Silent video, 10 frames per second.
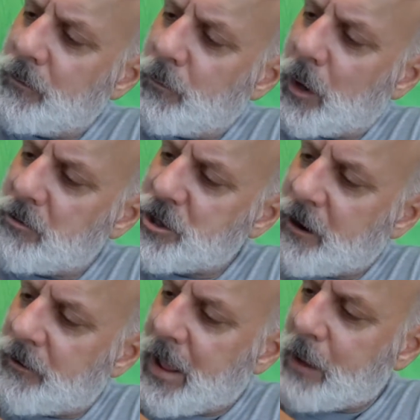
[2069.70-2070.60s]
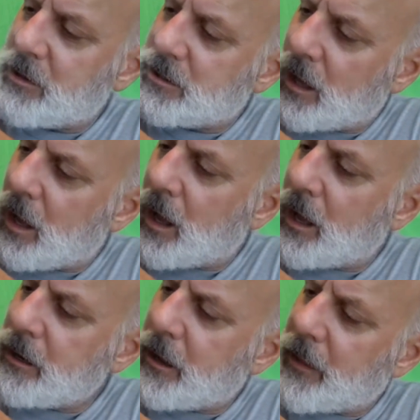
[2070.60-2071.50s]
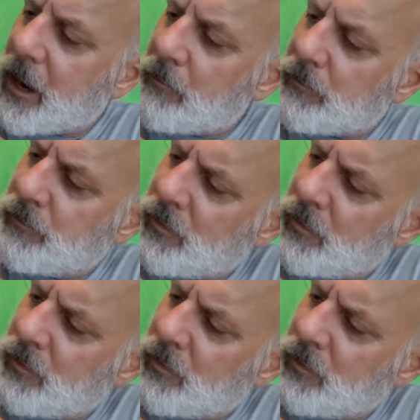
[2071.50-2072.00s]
publish that on Amazon, and then I'm